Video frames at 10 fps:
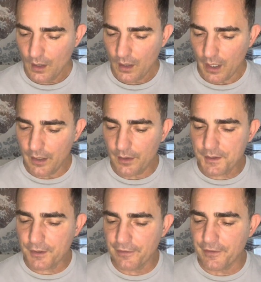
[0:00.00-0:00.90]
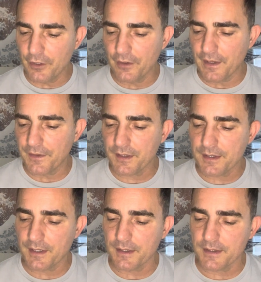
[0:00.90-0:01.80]
I also feel that this
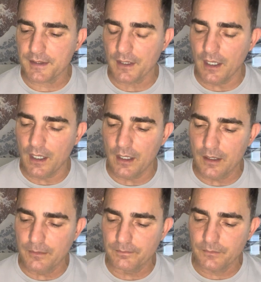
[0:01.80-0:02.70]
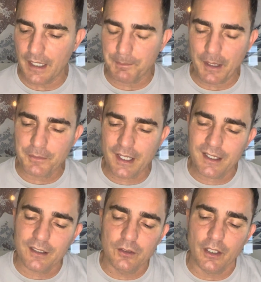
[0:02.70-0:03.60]
is, I'm
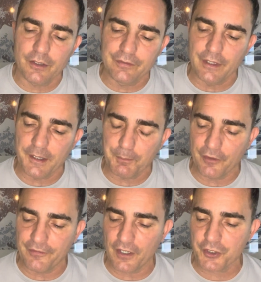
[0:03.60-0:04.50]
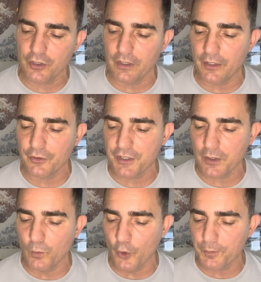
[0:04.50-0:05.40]
getting a lot of like professional energy,
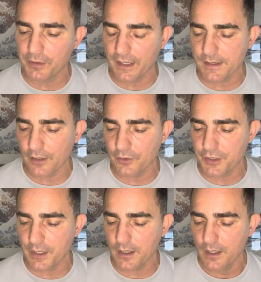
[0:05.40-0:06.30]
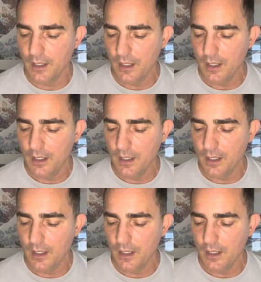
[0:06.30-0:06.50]
workplace energy,